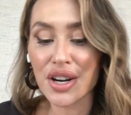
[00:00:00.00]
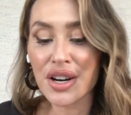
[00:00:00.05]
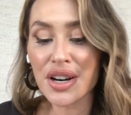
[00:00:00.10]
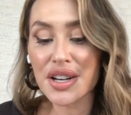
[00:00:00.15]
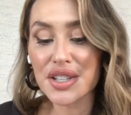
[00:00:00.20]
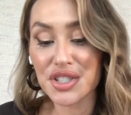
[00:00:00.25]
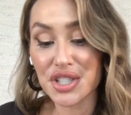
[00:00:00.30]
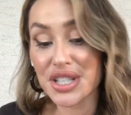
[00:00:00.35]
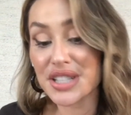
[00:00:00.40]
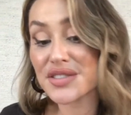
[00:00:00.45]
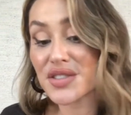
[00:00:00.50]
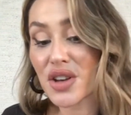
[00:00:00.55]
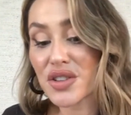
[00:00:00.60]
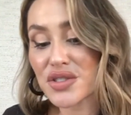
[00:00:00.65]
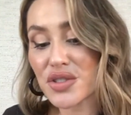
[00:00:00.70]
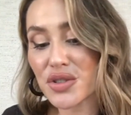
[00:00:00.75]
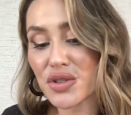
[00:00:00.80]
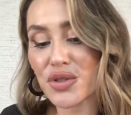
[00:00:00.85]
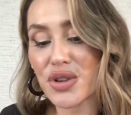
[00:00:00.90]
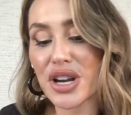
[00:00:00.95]
she is
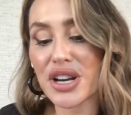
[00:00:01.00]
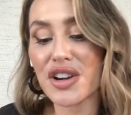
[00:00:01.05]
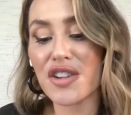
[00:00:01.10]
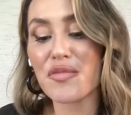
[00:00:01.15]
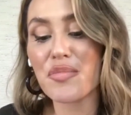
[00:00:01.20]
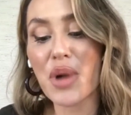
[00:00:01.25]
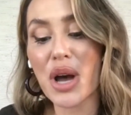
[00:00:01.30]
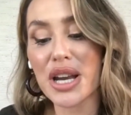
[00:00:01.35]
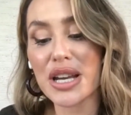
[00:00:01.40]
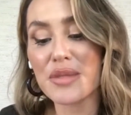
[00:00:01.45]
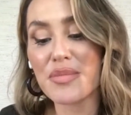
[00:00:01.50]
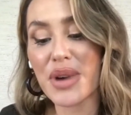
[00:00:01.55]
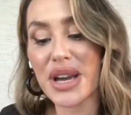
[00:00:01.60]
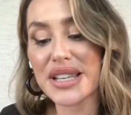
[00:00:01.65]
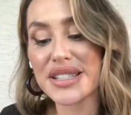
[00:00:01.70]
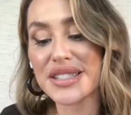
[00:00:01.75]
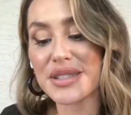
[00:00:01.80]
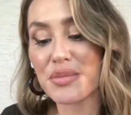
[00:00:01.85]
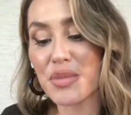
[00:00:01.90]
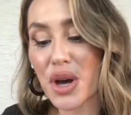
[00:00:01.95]
also the creator of Body By
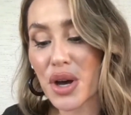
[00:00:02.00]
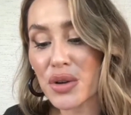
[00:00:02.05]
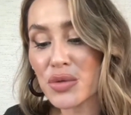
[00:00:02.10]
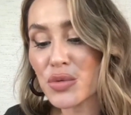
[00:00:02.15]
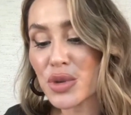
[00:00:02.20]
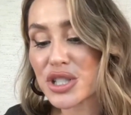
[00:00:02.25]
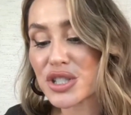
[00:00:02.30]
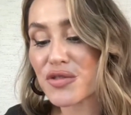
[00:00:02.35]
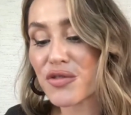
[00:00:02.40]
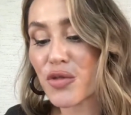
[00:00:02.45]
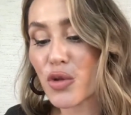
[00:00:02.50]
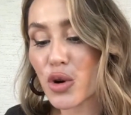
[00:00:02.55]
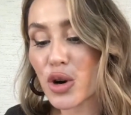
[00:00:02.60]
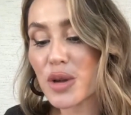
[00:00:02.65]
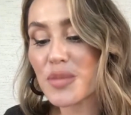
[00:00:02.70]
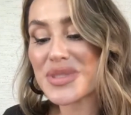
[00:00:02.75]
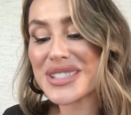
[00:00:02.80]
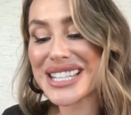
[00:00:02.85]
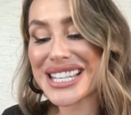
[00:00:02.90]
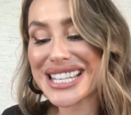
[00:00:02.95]
Simone, which
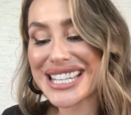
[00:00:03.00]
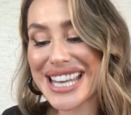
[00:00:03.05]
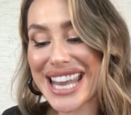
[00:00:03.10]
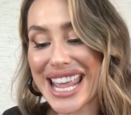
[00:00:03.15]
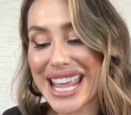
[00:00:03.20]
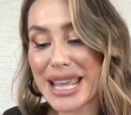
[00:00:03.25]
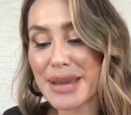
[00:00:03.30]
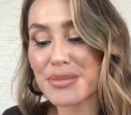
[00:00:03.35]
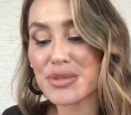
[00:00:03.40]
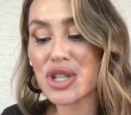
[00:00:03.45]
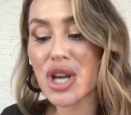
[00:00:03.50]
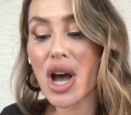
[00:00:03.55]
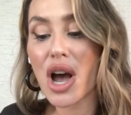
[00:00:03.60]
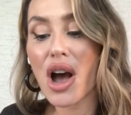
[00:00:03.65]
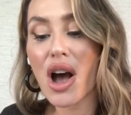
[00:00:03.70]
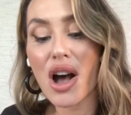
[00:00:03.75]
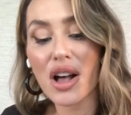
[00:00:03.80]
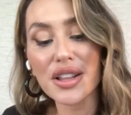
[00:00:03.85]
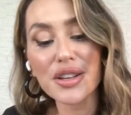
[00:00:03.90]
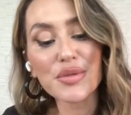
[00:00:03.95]
Forbes named
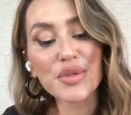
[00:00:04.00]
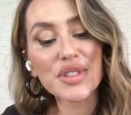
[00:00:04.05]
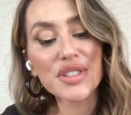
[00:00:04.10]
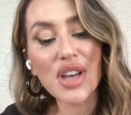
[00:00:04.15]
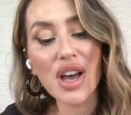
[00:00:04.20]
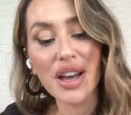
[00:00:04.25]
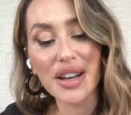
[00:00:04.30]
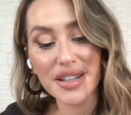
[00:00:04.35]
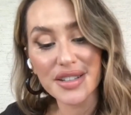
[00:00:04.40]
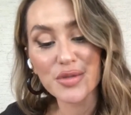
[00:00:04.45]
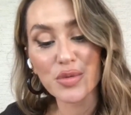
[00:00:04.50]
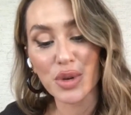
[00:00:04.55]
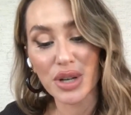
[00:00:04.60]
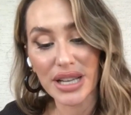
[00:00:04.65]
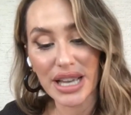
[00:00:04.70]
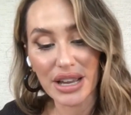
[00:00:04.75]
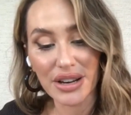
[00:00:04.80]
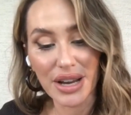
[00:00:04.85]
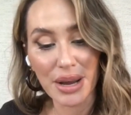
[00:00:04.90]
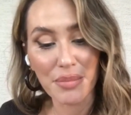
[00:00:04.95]
Hollywood's hottest
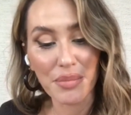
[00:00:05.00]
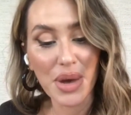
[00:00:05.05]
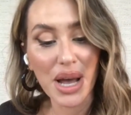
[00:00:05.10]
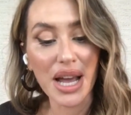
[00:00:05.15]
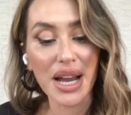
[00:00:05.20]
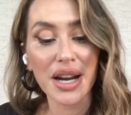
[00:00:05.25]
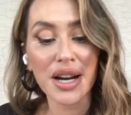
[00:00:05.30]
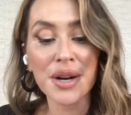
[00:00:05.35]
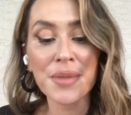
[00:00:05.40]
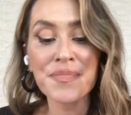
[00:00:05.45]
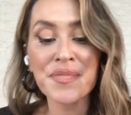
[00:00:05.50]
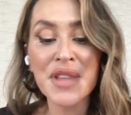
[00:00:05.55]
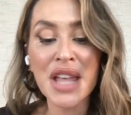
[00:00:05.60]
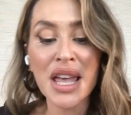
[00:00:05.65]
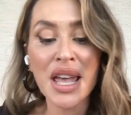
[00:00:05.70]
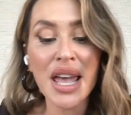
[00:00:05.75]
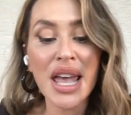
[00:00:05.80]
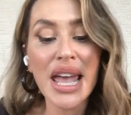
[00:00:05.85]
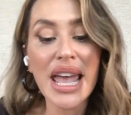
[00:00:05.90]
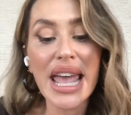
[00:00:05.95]
workout empire.
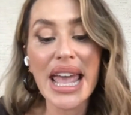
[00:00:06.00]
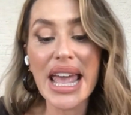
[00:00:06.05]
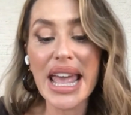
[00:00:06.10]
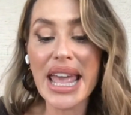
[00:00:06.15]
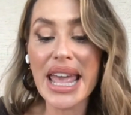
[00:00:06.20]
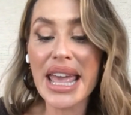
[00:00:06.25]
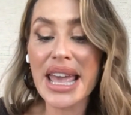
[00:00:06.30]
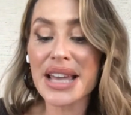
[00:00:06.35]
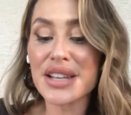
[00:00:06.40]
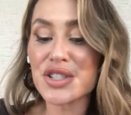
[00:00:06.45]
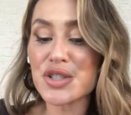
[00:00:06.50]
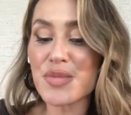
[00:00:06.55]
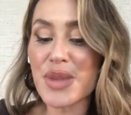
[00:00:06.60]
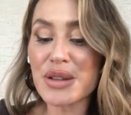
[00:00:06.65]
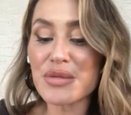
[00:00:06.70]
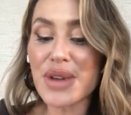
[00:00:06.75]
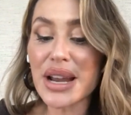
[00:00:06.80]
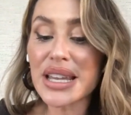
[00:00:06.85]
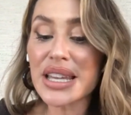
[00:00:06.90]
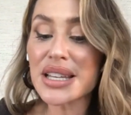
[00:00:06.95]
And you may
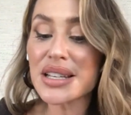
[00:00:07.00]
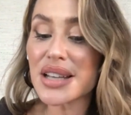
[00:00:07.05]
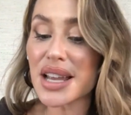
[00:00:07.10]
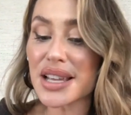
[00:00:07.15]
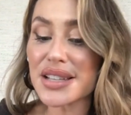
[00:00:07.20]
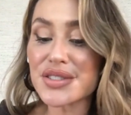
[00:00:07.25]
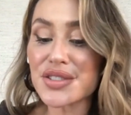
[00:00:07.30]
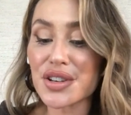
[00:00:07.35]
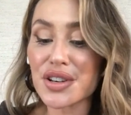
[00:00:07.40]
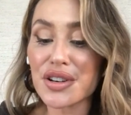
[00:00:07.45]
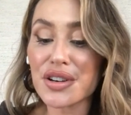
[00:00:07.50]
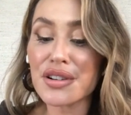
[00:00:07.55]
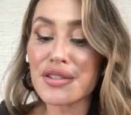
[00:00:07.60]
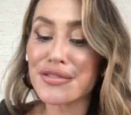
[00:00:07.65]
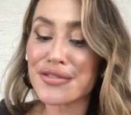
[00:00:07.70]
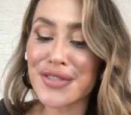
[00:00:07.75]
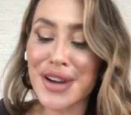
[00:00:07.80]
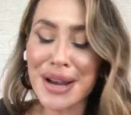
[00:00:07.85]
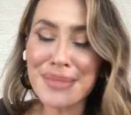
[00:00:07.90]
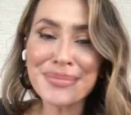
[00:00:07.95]
recognize her
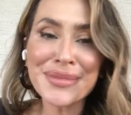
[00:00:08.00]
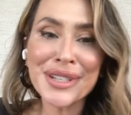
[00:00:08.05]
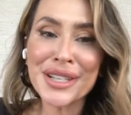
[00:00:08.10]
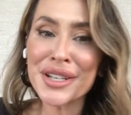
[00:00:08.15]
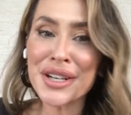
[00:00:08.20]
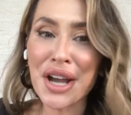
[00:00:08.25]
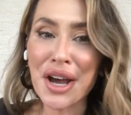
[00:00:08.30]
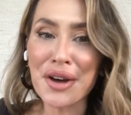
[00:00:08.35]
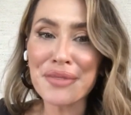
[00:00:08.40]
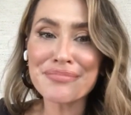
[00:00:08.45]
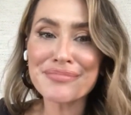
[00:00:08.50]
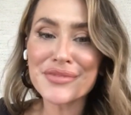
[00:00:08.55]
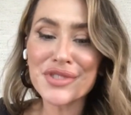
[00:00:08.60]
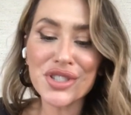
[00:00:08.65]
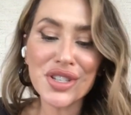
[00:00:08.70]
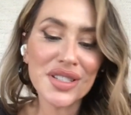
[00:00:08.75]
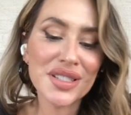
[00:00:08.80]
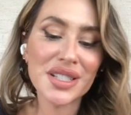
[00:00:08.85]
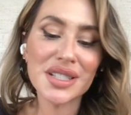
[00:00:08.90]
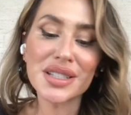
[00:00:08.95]
from,
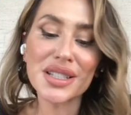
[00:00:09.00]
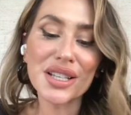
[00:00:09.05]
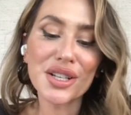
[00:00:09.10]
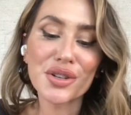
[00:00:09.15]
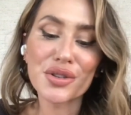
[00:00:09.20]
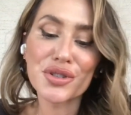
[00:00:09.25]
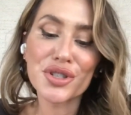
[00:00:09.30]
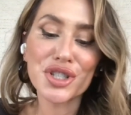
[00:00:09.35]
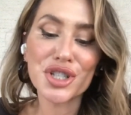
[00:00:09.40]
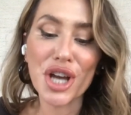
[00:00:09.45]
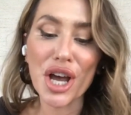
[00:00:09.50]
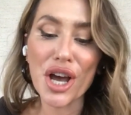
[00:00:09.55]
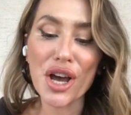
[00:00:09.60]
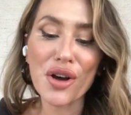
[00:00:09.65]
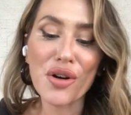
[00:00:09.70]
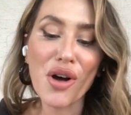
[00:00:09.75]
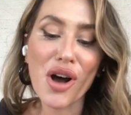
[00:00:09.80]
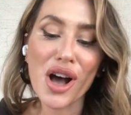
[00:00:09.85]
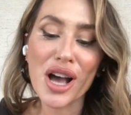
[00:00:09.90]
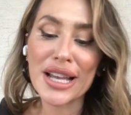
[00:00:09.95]
just a little
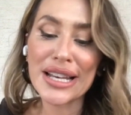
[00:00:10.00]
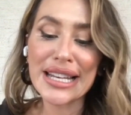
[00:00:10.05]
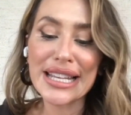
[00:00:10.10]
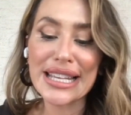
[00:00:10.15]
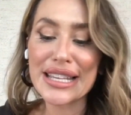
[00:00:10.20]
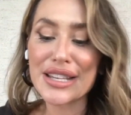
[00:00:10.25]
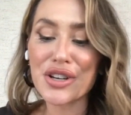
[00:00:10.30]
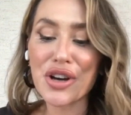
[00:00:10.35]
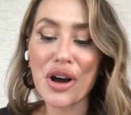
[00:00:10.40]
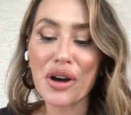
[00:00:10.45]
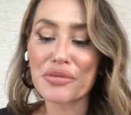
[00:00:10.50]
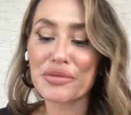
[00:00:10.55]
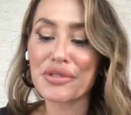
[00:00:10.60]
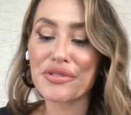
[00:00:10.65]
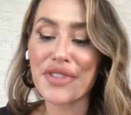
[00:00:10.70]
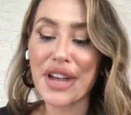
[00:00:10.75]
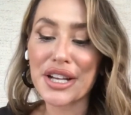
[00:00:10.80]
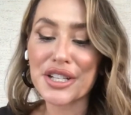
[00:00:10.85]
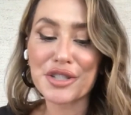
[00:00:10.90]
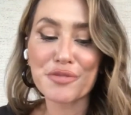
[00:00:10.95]
show on E! Called
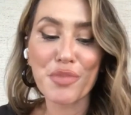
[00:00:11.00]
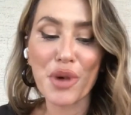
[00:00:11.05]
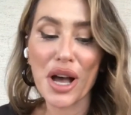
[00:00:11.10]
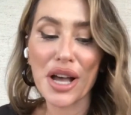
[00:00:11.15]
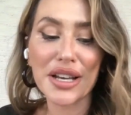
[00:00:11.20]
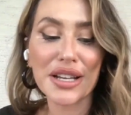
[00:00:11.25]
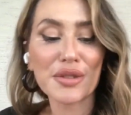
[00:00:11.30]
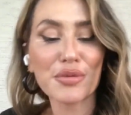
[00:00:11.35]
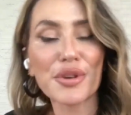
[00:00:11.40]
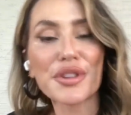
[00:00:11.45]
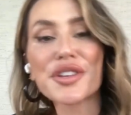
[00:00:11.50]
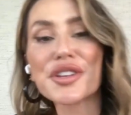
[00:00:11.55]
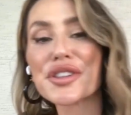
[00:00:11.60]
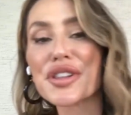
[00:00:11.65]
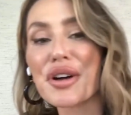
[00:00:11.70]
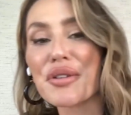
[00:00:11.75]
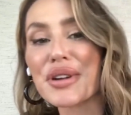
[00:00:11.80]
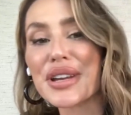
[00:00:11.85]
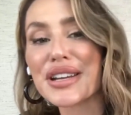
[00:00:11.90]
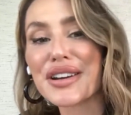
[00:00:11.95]
Revenge Body with
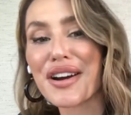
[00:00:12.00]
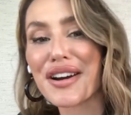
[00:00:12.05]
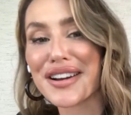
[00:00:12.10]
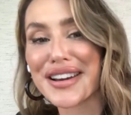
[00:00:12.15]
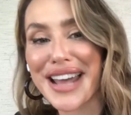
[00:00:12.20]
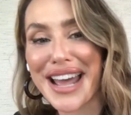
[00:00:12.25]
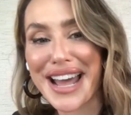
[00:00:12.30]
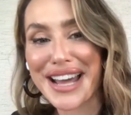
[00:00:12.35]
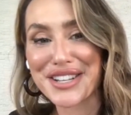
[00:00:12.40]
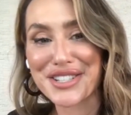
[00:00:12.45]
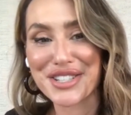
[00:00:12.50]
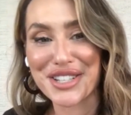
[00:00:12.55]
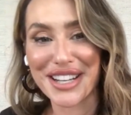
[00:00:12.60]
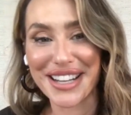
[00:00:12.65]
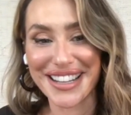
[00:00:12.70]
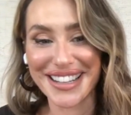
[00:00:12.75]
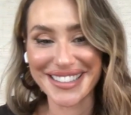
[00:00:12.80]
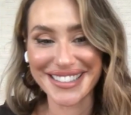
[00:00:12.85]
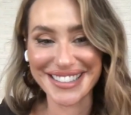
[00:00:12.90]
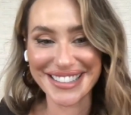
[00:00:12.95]
Khloe
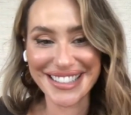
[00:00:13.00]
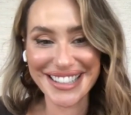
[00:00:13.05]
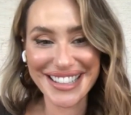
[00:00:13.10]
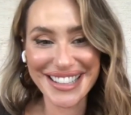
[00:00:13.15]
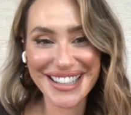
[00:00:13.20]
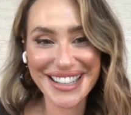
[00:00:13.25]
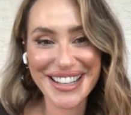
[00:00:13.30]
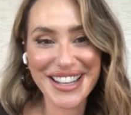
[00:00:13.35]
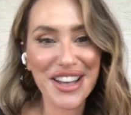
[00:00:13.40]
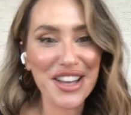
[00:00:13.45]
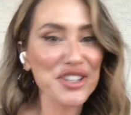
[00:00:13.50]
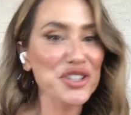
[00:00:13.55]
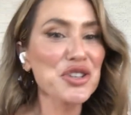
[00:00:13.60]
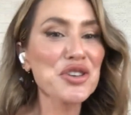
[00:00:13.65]
Kardashian. You